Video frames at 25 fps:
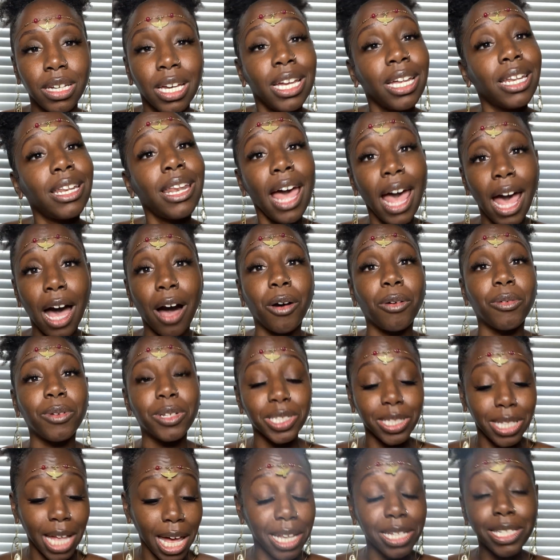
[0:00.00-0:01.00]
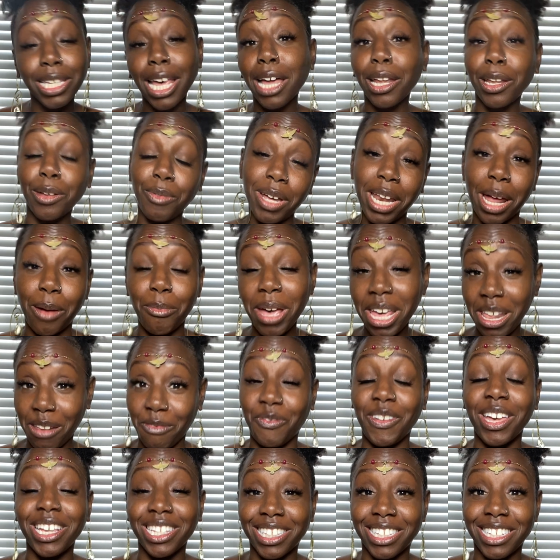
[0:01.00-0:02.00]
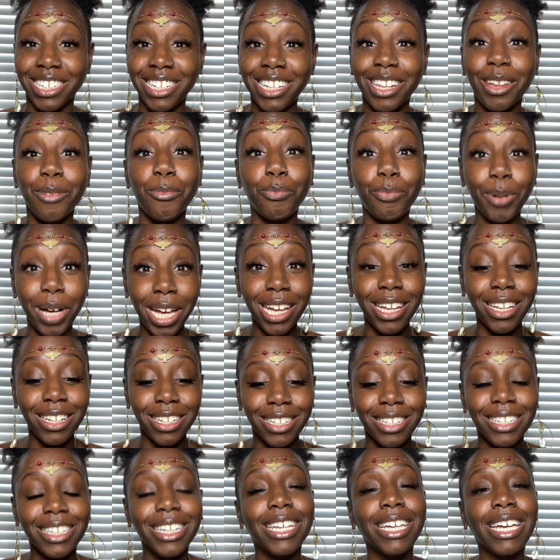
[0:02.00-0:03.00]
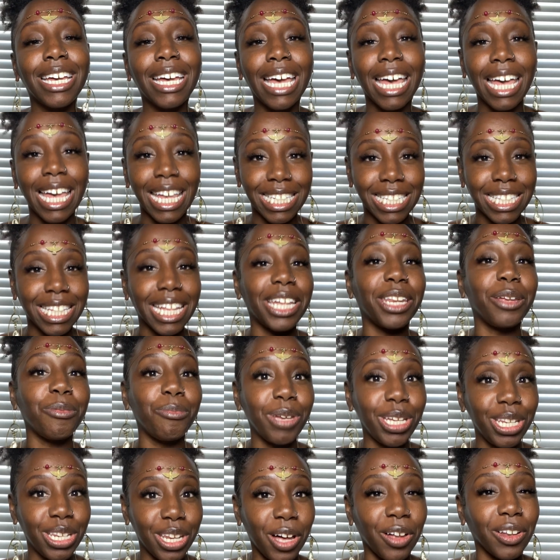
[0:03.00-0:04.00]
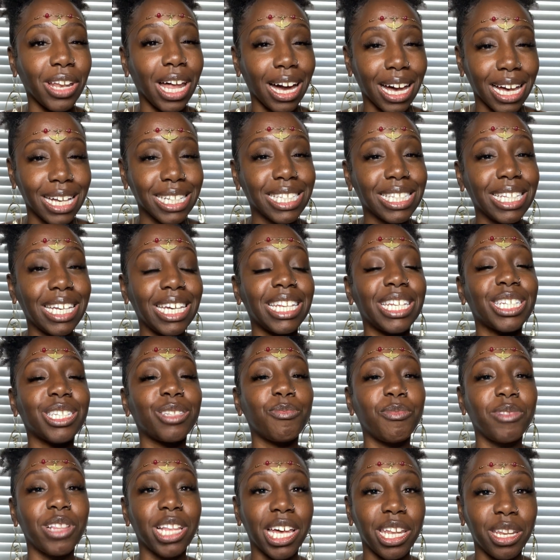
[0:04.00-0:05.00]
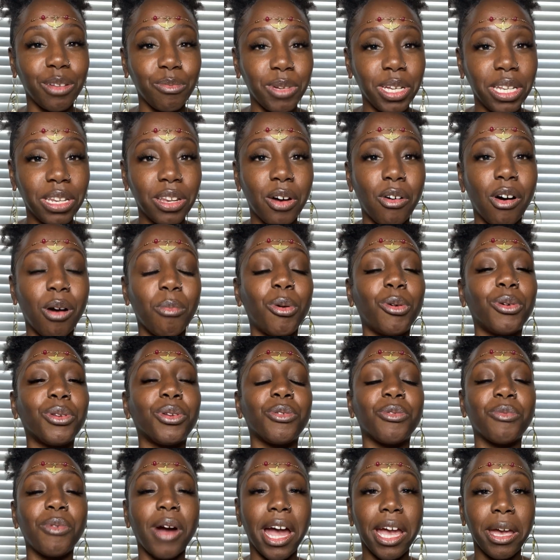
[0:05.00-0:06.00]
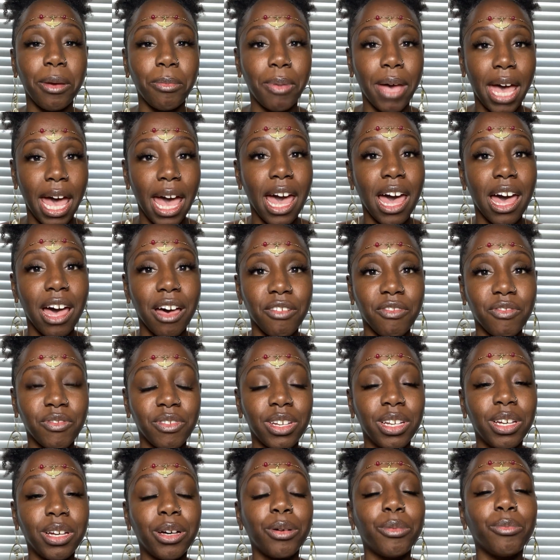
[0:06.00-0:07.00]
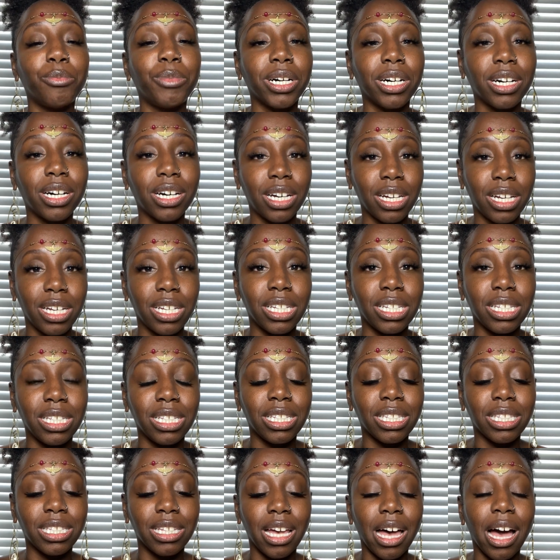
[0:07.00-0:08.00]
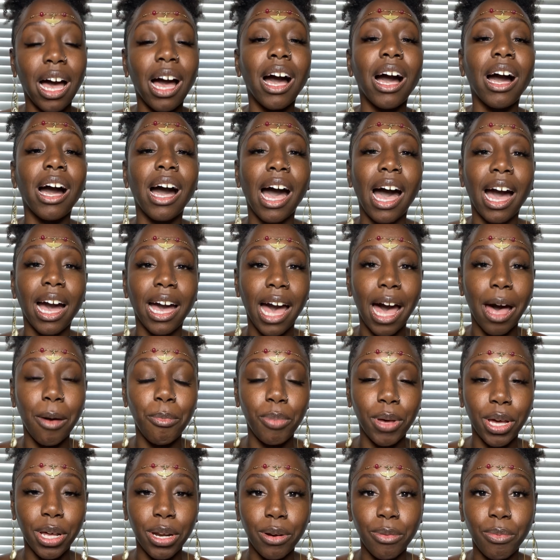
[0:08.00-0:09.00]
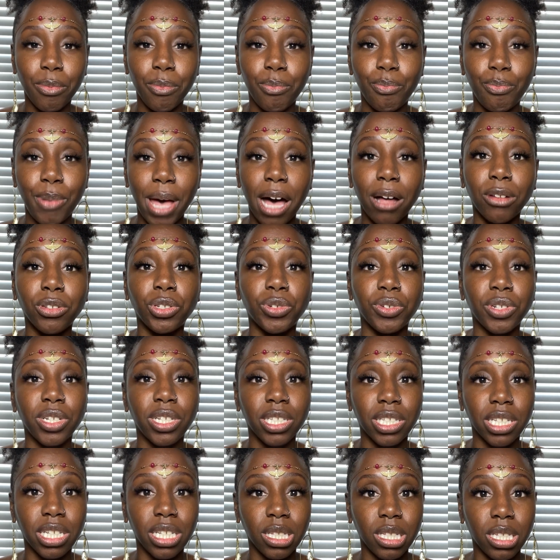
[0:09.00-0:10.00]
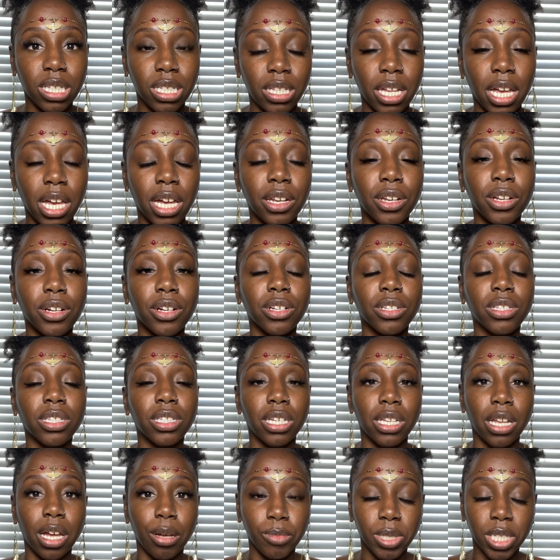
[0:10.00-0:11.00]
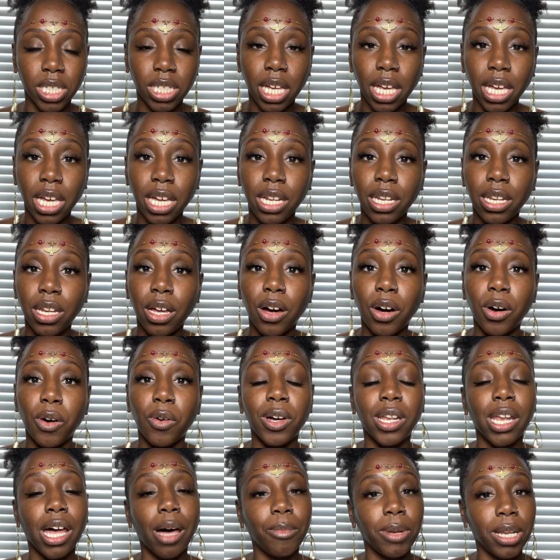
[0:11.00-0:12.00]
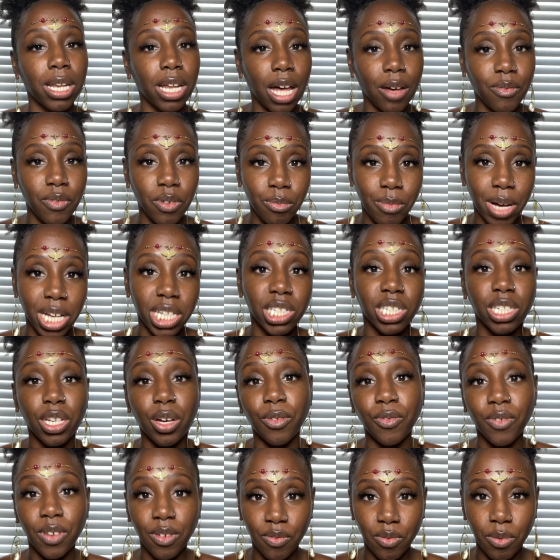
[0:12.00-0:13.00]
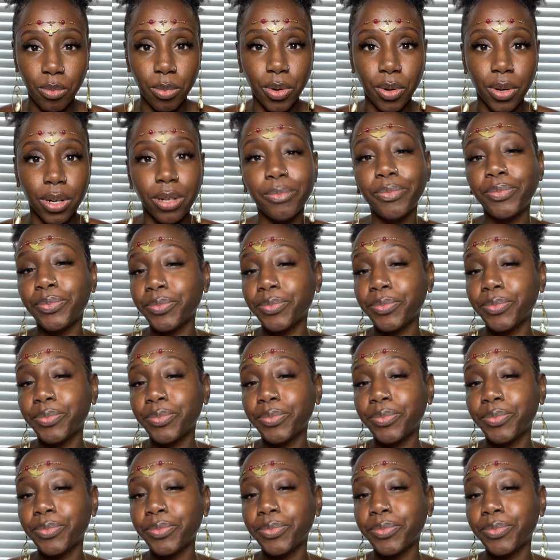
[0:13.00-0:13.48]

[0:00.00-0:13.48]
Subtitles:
Now, it's not exactly what I manifested, but it's letting me know, like I said, it's letting me know I'm on the right path because I got better boundaries and standards and I'm saying no and I'm loving myself even more.